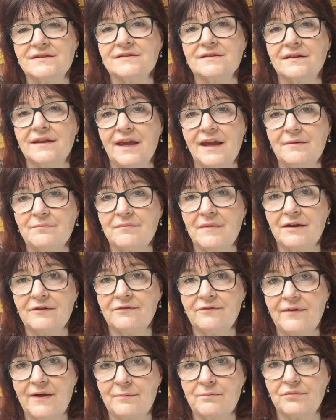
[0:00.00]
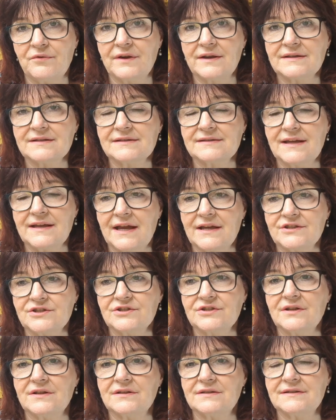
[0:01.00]
to get my fabric
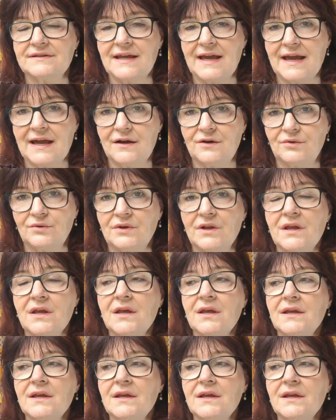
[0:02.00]
stash down.